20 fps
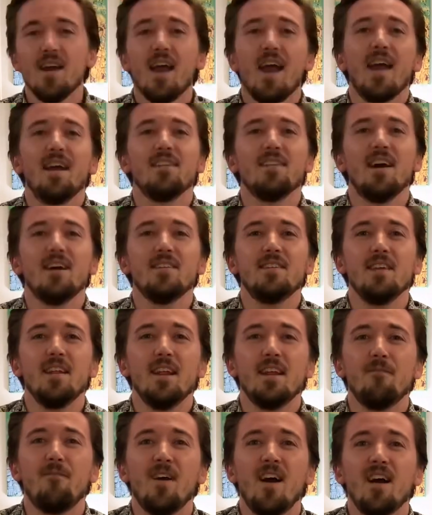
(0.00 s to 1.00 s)
In
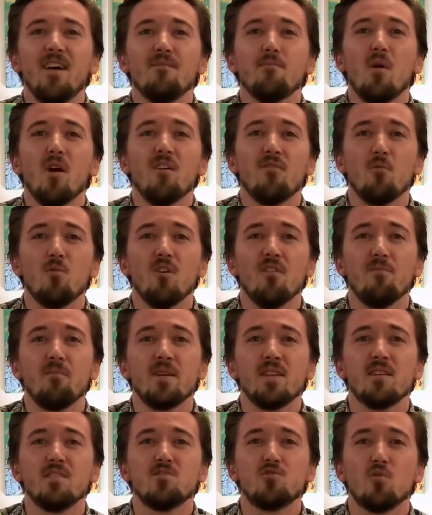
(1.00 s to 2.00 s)
1985, Mark
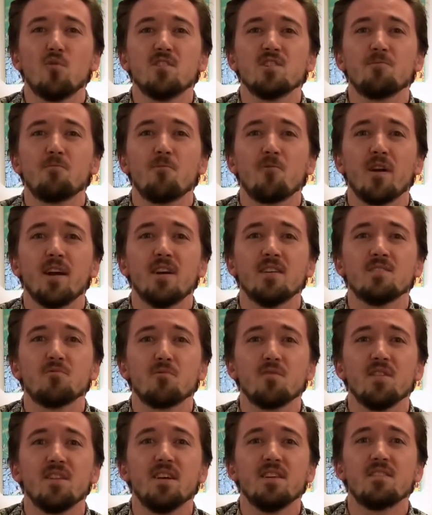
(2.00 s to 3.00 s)
Wolfman and George Perez
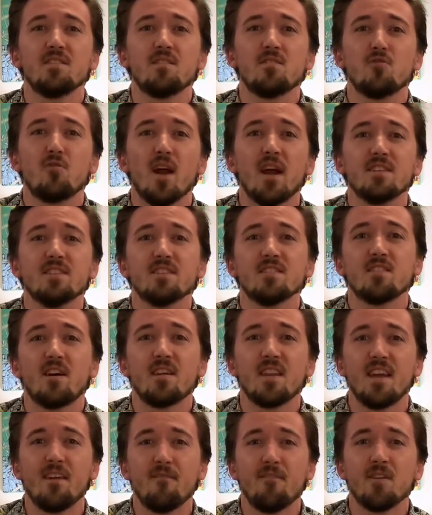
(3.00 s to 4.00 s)
released Crisis
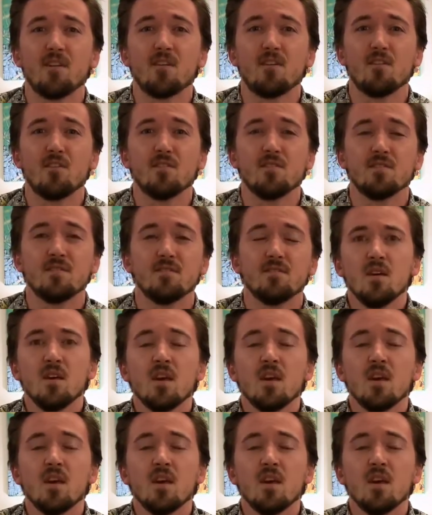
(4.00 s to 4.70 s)
on Infinite Earths.